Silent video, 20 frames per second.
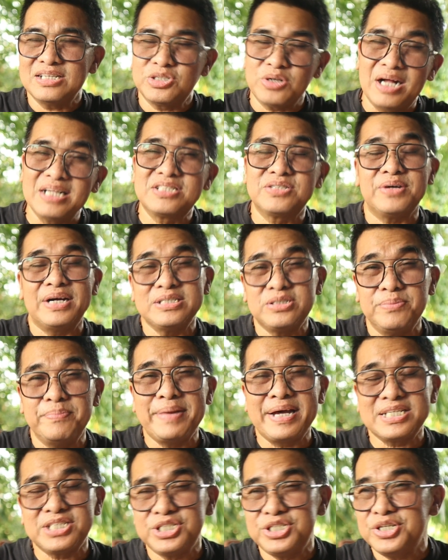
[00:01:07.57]
So I'll try to
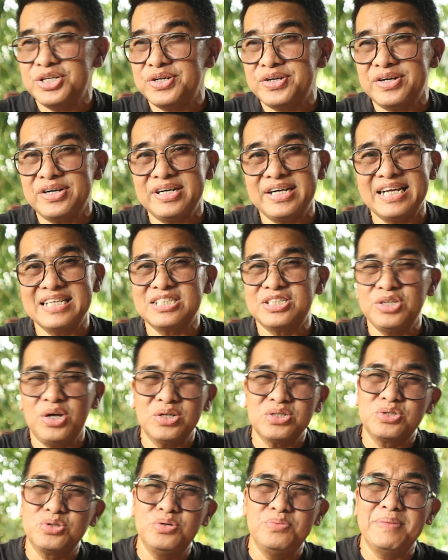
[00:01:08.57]
make sure there's not
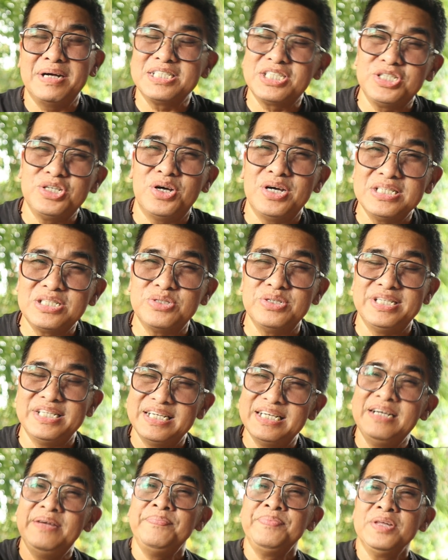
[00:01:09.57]
too much noise to
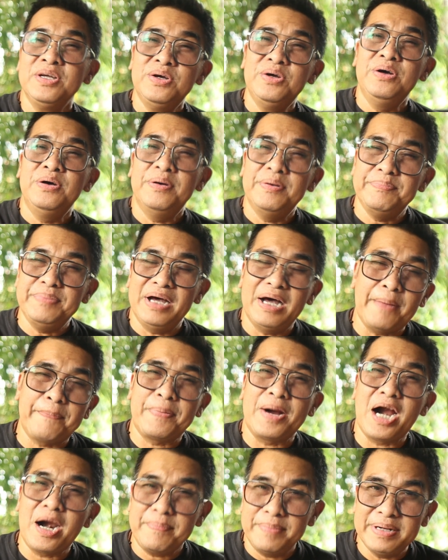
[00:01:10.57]
the
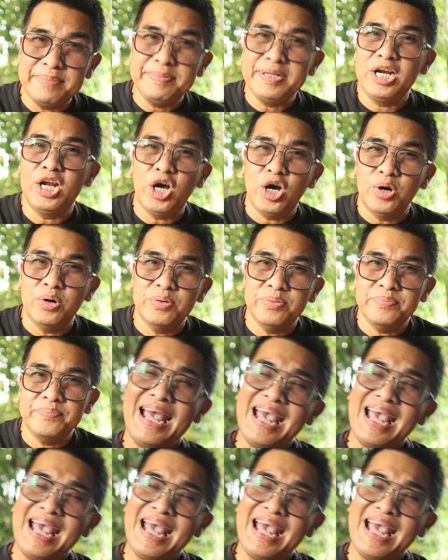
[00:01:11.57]
apartment below.